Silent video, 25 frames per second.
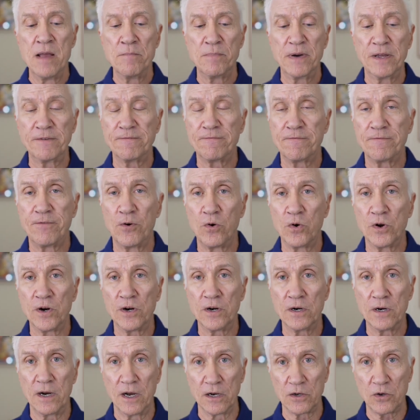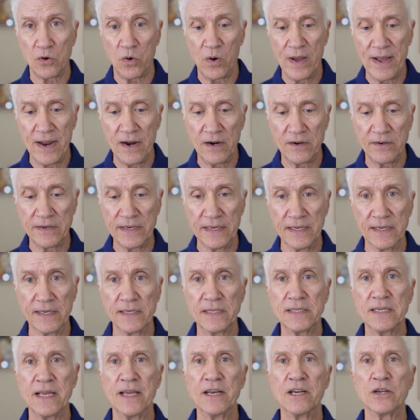But for
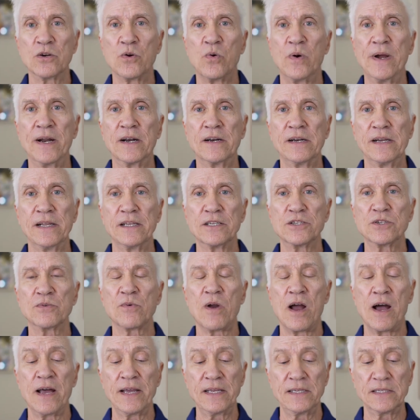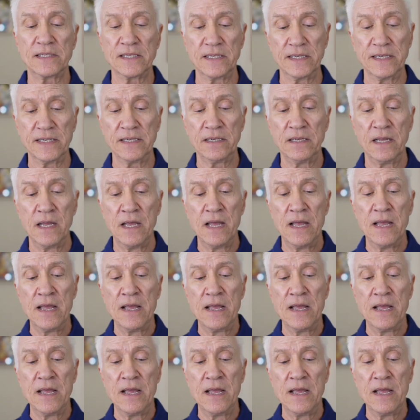Aquarius and Aquarius rising,